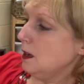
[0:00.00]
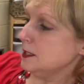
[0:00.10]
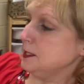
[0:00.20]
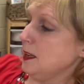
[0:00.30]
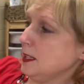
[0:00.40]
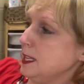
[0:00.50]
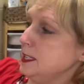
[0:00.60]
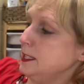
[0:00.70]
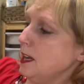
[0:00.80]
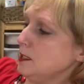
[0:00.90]
Suddenly,
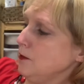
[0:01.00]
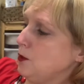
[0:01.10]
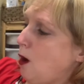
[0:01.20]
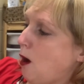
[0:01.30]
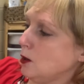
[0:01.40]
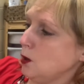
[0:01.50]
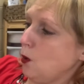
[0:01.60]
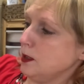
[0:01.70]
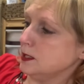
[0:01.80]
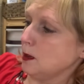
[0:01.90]
Detective Dog
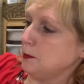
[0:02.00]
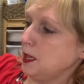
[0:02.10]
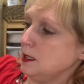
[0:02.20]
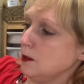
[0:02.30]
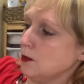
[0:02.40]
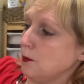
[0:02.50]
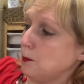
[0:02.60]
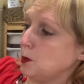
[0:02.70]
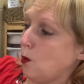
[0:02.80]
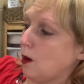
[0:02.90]
noticed something near the
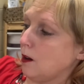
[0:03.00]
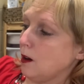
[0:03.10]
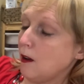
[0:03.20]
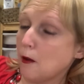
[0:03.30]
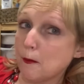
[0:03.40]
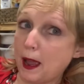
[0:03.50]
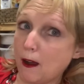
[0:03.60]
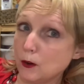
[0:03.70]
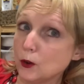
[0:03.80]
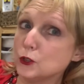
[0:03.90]
door.
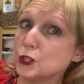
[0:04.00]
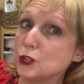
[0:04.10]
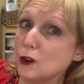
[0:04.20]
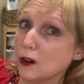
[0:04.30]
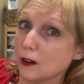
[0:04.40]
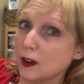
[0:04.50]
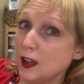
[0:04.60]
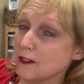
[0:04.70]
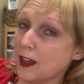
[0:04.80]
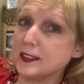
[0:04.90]
Powdered sugar.
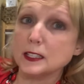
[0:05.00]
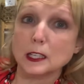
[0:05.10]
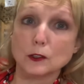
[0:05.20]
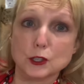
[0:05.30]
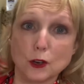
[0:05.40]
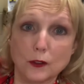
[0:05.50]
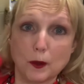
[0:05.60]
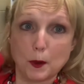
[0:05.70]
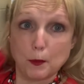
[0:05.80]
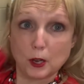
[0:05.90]
That's a little sugar that
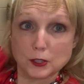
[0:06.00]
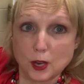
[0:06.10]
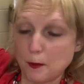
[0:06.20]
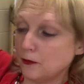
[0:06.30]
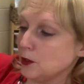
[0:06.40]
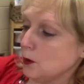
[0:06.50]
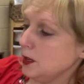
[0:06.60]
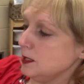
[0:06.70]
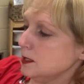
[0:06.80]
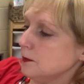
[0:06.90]
we put on top of
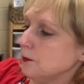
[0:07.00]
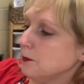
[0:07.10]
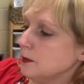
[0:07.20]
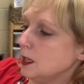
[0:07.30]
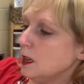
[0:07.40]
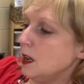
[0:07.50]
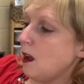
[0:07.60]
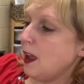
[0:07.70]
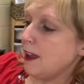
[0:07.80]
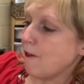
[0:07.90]
donuts.
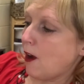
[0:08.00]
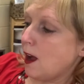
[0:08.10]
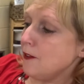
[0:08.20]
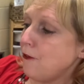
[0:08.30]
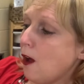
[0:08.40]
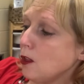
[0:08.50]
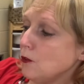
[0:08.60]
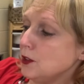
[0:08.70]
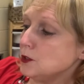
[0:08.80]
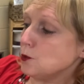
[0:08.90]
If I follow
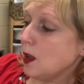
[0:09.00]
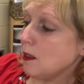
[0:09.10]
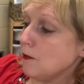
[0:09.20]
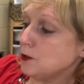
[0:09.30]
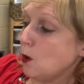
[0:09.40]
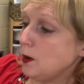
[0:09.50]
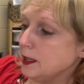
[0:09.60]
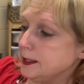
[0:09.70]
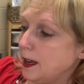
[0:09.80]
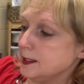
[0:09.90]
this trail of donut
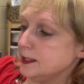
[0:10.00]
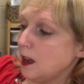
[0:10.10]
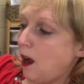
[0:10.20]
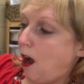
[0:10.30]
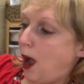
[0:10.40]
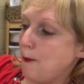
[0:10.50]
dust, I